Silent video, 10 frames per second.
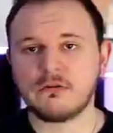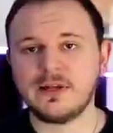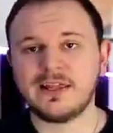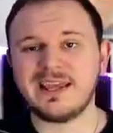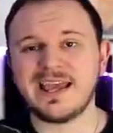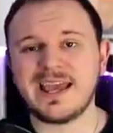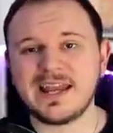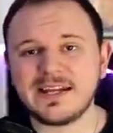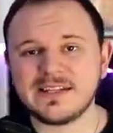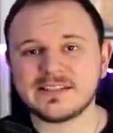or really
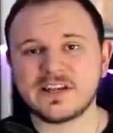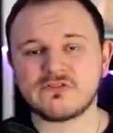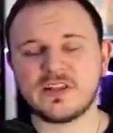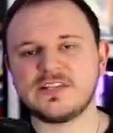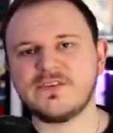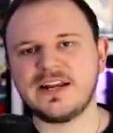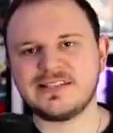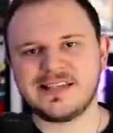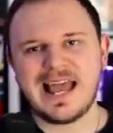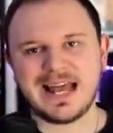any decentralized
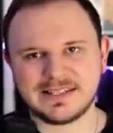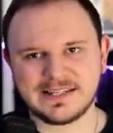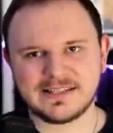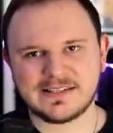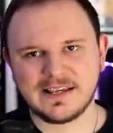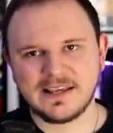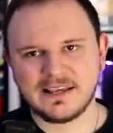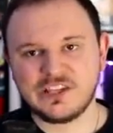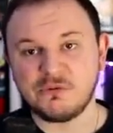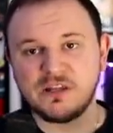finance assets
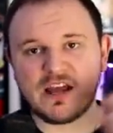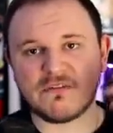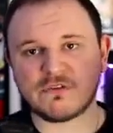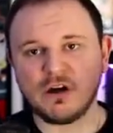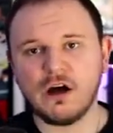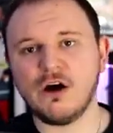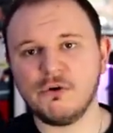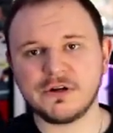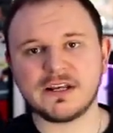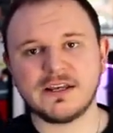you will ever
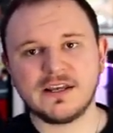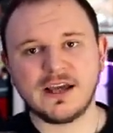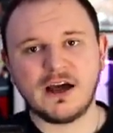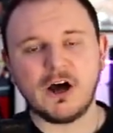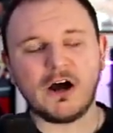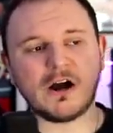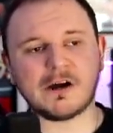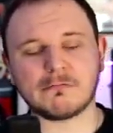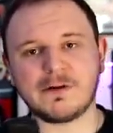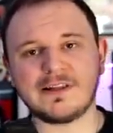own
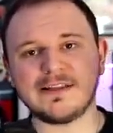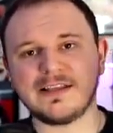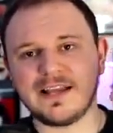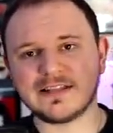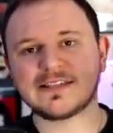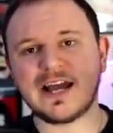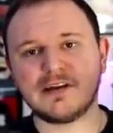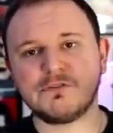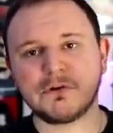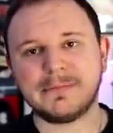are written
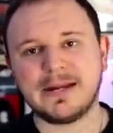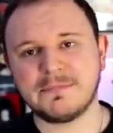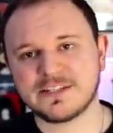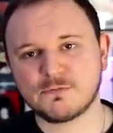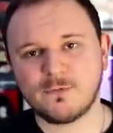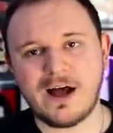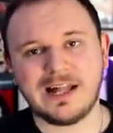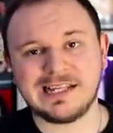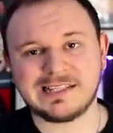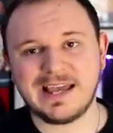inside of your MetaMask
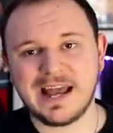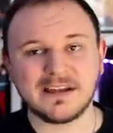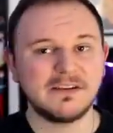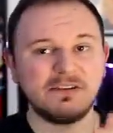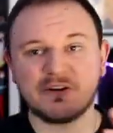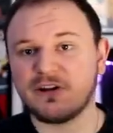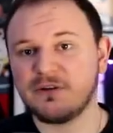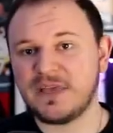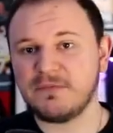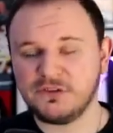wallet, and you're going
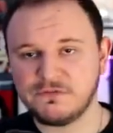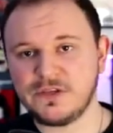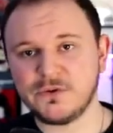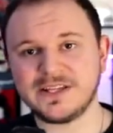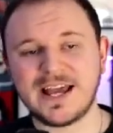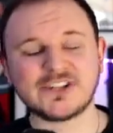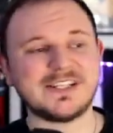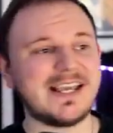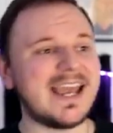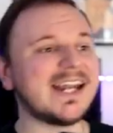to be able to view it.
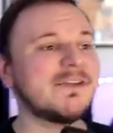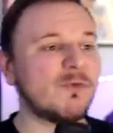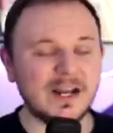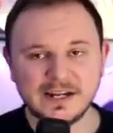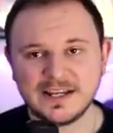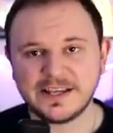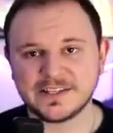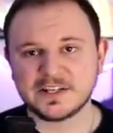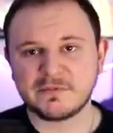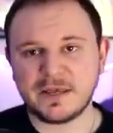Actually, anyone
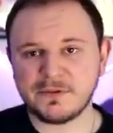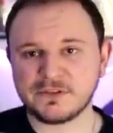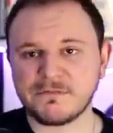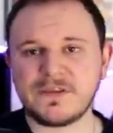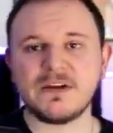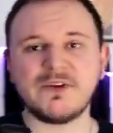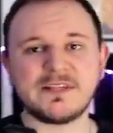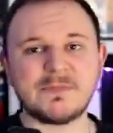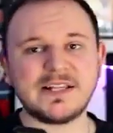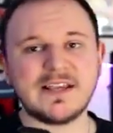is going to be able to view
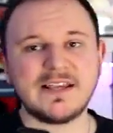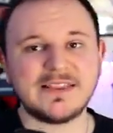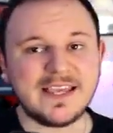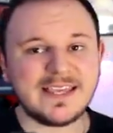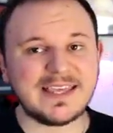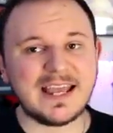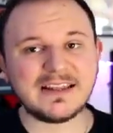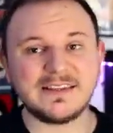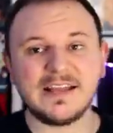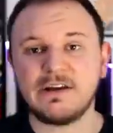it, but they
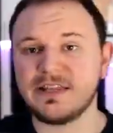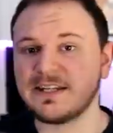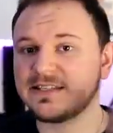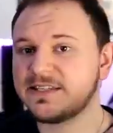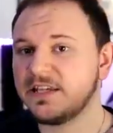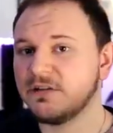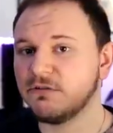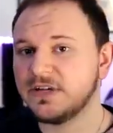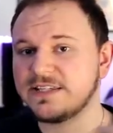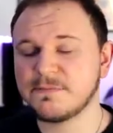can't know that it's you.
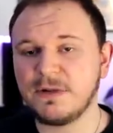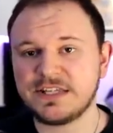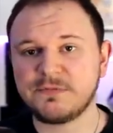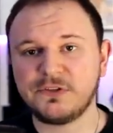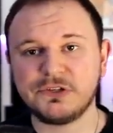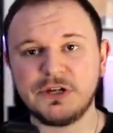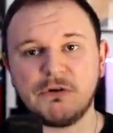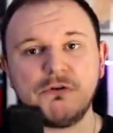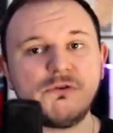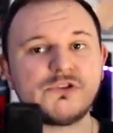It's impossible to
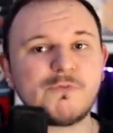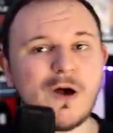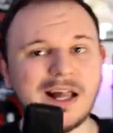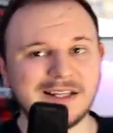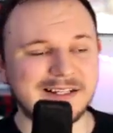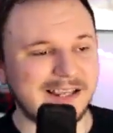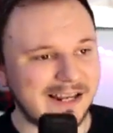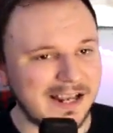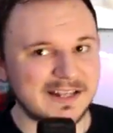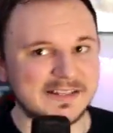know whose wallet
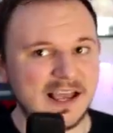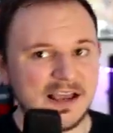it is,